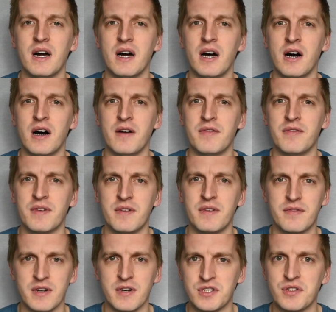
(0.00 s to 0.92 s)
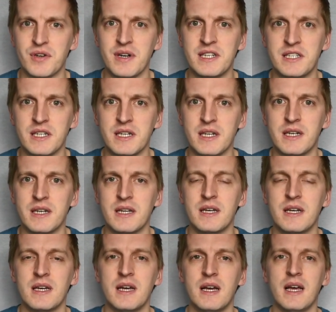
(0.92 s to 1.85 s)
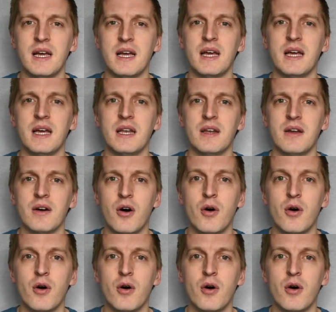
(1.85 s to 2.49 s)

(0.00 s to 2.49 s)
of frustration and